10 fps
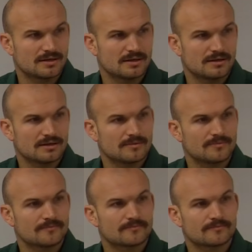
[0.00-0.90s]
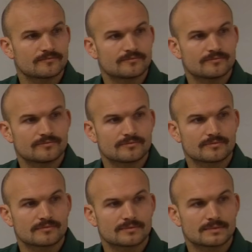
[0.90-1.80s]

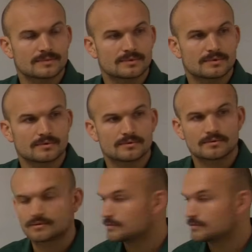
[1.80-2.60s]
No one is speaking in this clip.